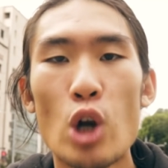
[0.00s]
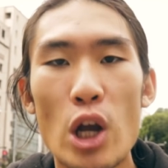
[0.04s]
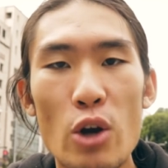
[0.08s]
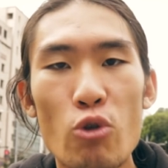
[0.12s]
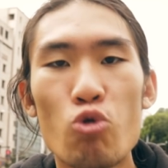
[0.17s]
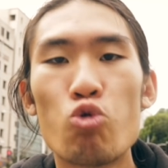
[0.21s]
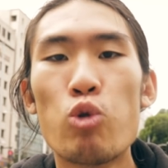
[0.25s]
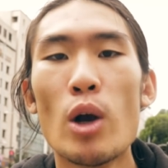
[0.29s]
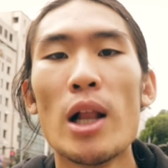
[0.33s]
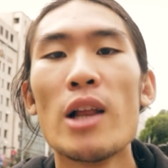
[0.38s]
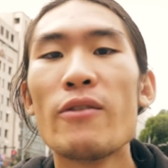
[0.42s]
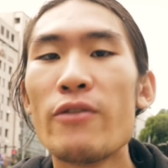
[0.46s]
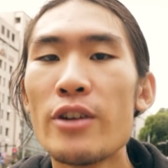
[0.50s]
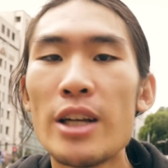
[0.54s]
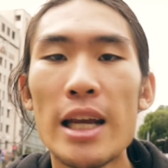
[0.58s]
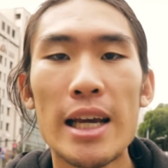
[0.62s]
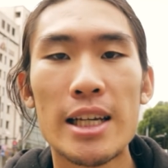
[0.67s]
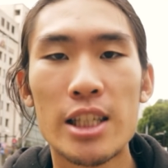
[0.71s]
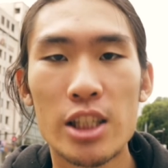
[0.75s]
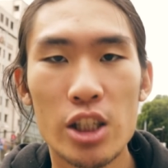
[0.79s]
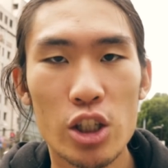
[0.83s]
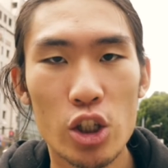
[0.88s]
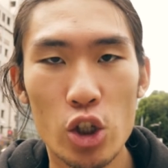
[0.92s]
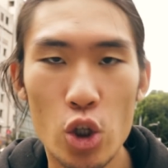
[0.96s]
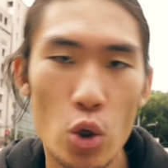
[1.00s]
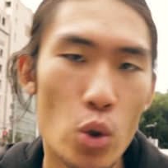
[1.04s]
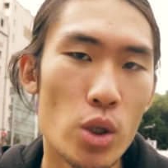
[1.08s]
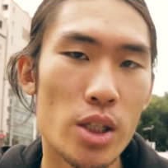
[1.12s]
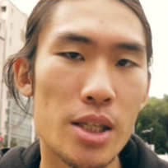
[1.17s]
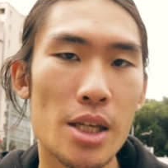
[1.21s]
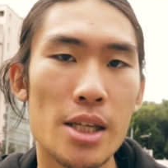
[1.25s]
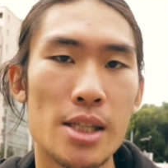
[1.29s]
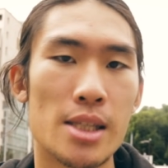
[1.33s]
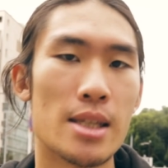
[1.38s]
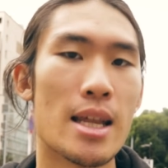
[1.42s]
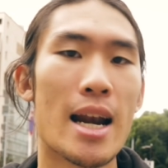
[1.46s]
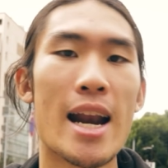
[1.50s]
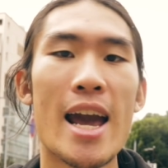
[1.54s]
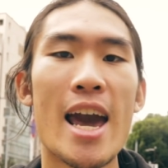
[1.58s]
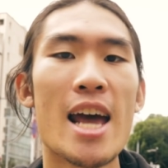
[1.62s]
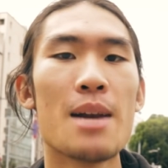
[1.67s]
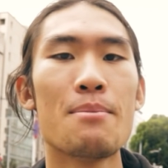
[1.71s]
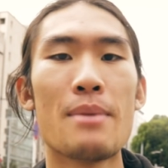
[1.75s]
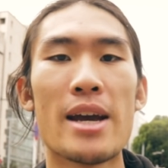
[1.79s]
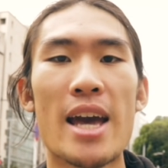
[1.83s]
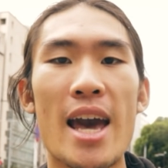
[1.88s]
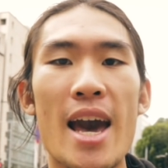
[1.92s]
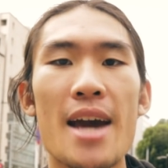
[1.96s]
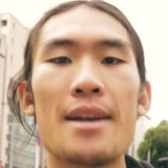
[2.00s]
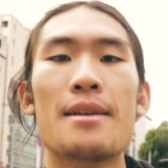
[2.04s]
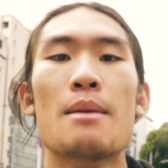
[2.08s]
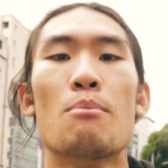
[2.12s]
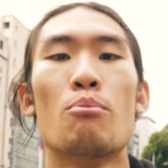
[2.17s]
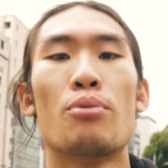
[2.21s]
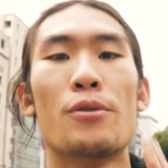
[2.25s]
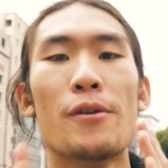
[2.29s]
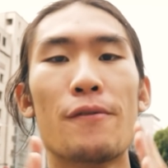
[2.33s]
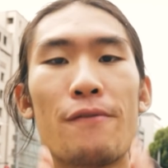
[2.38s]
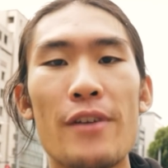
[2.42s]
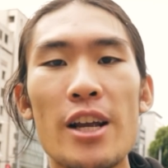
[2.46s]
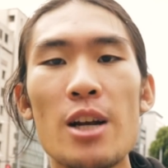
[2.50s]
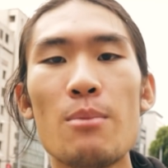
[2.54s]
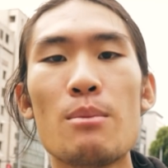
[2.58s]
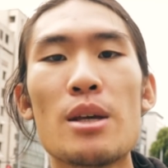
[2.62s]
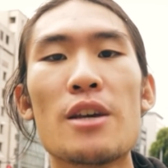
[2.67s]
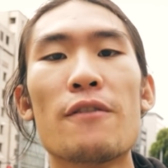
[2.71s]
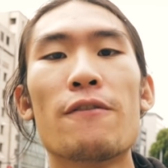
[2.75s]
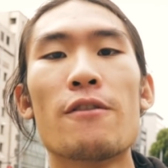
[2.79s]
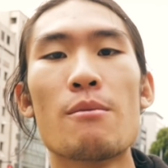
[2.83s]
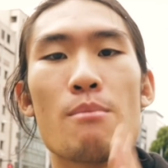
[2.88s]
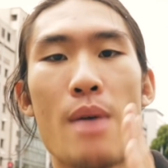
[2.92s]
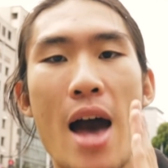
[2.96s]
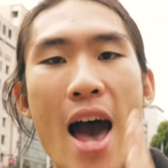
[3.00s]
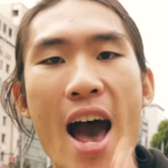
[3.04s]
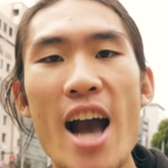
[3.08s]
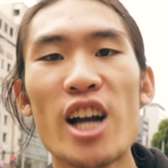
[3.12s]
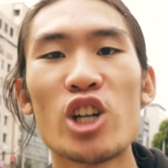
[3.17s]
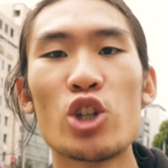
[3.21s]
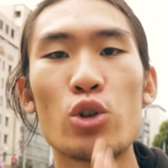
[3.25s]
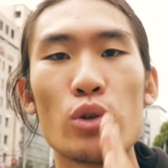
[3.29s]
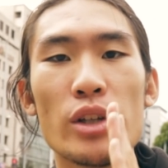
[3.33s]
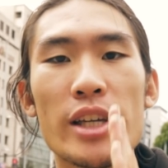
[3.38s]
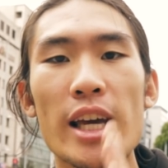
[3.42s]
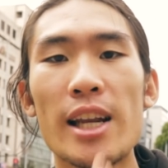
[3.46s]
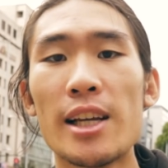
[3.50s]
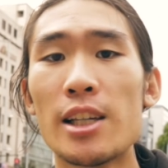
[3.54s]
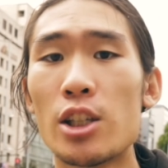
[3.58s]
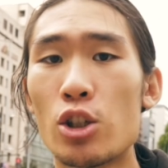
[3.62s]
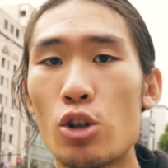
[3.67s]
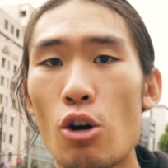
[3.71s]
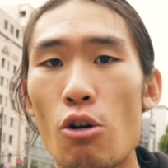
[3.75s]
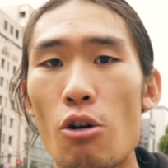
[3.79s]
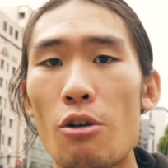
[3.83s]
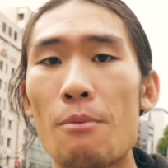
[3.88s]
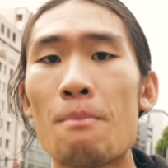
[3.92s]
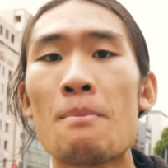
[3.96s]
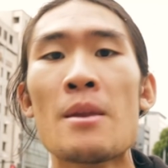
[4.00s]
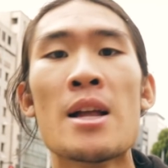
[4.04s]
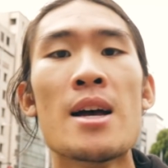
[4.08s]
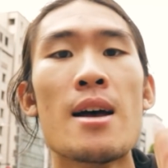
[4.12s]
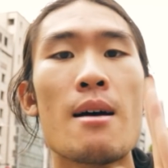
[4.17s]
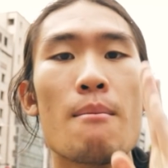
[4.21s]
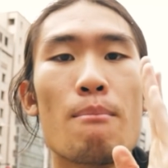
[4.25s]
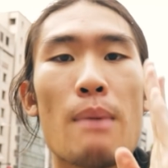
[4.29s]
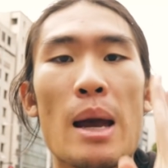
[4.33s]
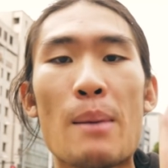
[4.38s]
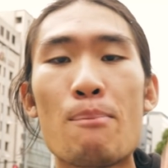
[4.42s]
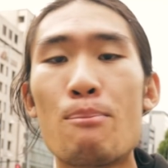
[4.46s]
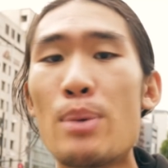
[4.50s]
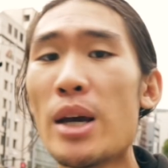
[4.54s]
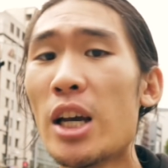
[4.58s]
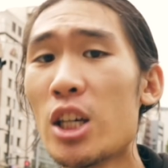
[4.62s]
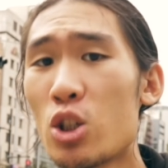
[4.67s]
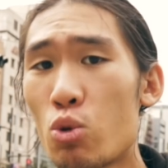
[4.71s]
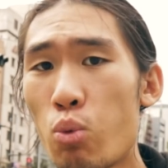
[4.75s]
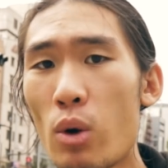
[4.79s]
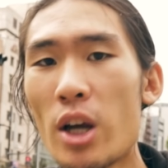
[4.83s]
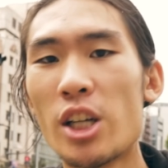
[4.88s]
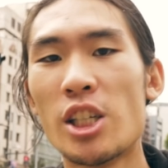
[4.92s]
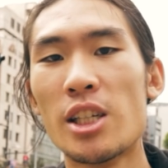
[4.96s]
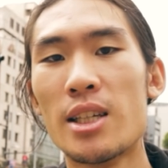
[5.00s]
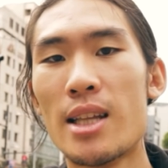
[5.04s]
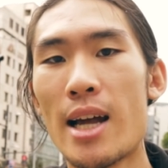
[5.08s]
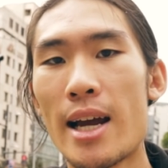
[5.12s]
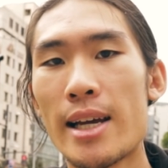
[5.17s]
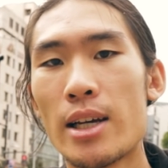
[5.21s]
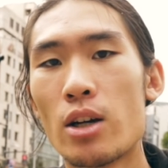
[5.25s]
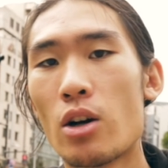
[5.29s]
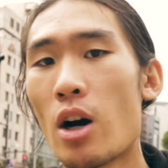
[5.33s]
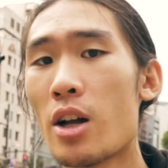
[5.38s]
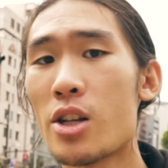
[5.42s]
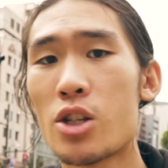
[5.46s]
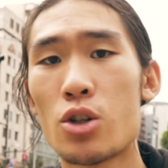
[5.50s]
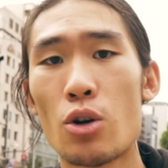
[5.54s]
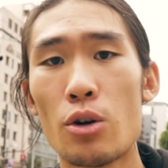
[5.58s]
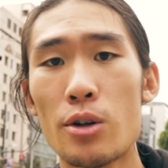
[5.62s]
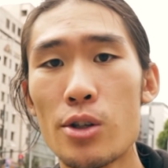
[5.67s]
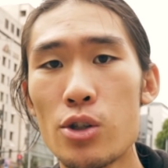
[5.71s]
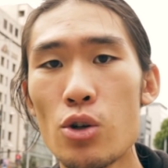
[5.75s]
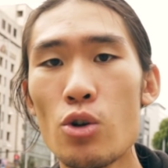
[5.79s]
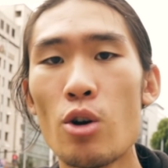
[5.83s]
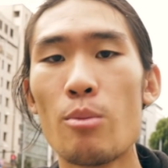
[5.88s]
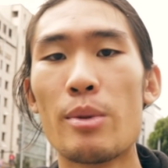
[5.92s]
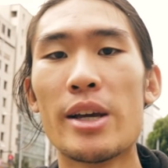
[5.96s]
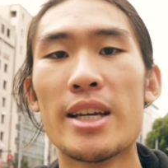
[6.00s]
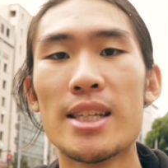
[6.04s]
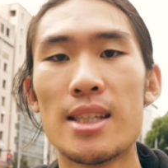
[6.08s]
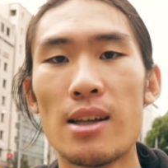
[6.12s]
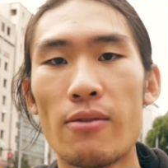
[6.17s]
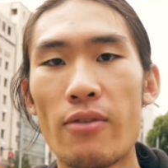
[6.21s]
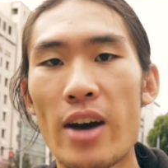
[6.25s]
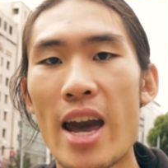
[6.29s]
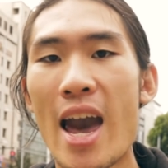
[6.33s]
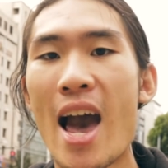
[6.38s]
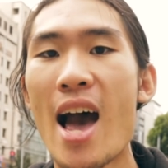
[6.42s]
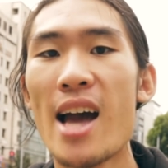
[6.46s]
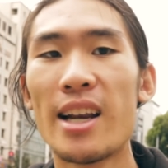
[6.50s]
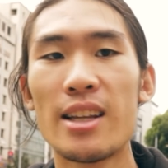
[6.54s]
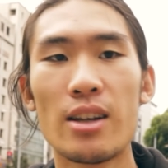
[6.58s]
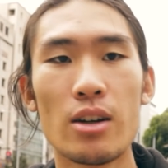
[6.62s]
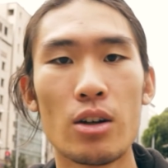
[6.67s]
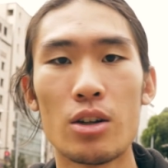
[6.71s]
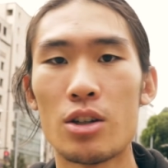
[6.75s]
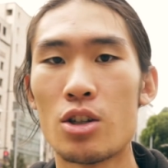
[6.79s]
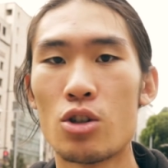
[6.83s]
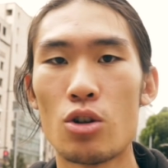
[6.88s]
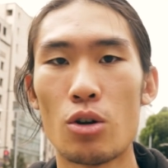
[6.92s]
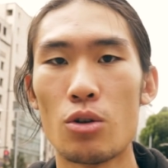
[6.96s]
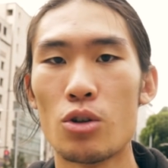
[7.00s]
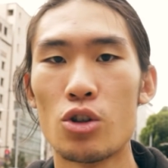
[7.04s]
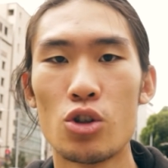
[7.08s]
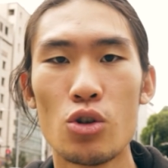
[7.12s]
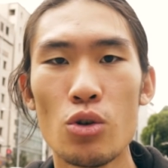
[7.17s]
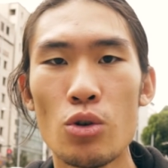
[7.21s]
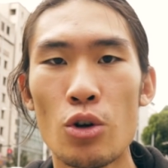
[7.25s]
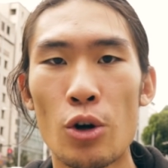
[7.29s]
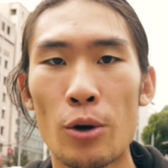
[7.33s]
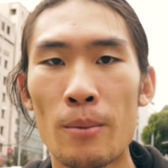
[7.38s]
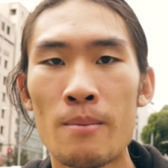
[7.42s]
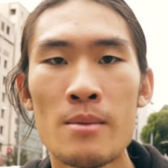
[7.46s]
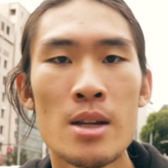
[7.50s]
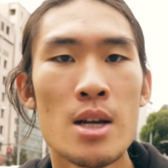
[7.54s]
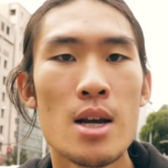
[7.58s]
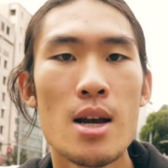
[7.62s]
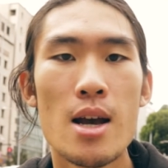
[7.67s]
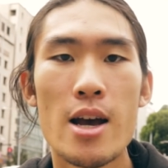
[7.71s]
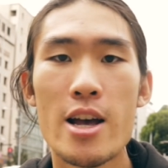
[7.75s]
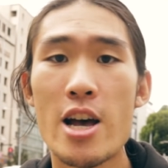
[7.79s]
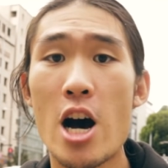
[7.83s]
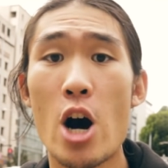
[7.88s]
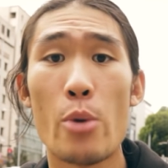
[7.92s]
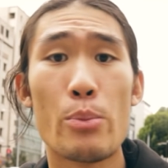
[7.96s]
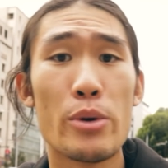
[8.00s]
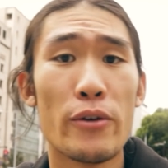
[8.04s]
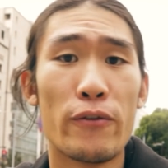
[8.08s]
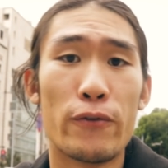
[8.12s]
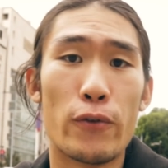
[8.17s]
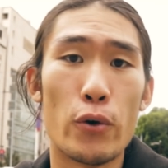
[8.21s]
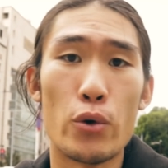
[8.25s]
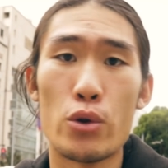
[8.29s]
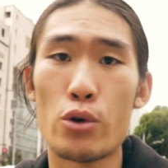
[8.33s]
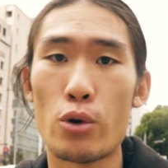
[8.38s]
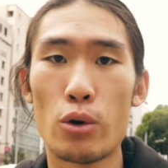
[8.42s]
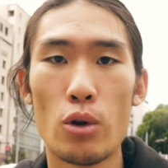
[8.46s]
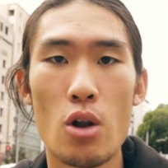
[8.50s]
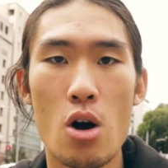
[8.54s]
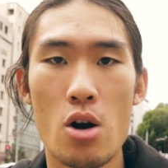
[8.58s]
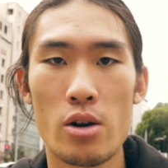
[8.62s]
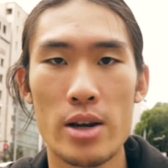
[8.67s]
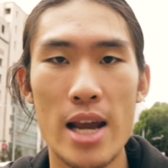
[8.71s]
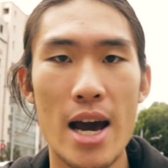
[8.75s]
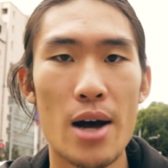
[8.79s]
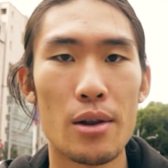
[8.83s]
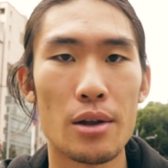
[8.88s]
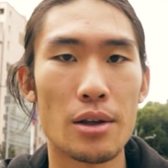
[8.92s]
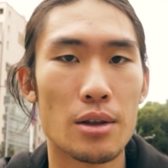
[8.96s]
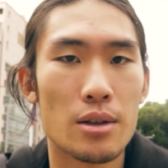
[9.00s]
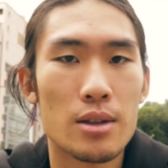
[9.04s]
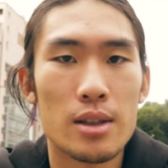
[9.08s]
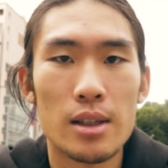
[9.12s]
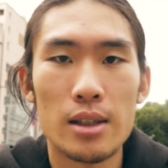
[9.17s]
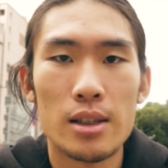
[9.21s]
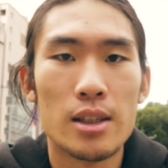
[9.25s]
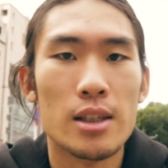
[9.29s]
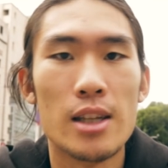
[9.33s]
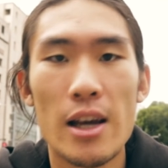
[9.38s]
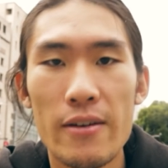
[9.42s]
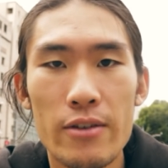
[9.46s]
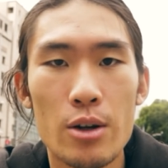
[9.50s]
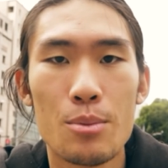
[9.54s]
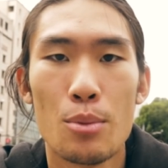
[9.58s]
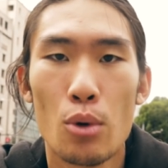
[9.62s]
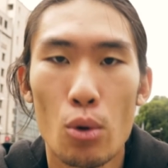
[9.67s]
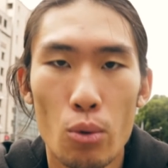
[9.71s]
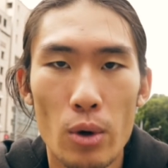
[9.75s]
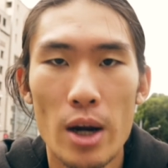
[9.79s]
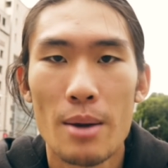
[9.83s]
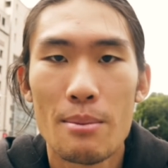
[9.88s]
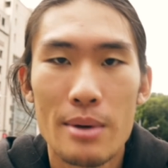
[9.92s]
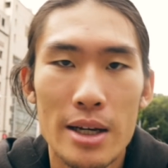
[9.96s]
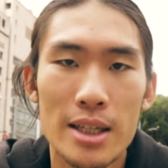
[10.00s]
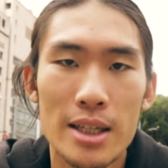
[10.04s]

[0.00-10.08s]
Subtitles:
irrelevant excuses that I had in my head prevented me from actually getting started. My biggest wish is that I got started sooner, because if I had got started sooner, I'll be further along now. Like, it's inevitable, right?